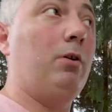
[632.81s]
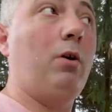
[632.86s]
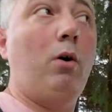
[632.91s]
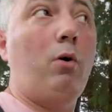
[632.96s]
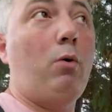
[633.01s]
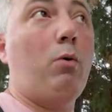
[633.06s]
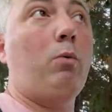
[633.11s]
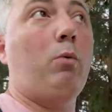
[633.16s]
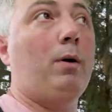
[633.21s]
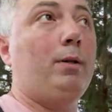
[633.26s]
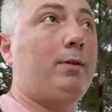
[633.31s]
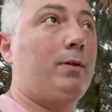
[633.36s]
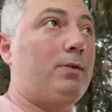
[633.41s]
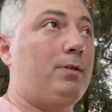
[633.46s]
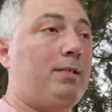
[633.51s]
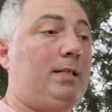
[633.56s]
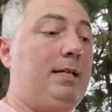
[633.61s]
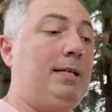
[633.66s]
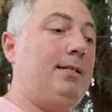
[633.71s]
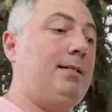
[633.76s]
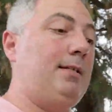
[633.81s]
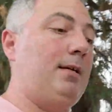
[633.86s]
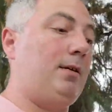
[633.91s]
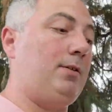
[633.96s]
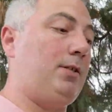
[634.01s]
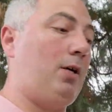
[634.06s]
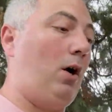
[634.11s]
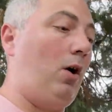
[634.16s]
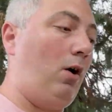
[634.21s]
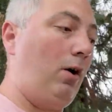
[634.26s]
Know what those T
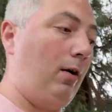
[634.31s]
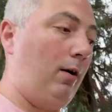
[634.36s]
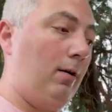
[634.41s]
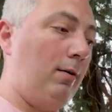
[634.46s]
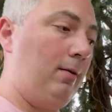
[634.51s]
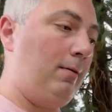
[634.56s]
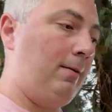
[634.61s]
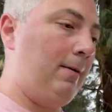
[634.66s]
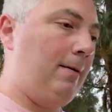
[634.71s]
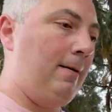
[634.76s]
cells are.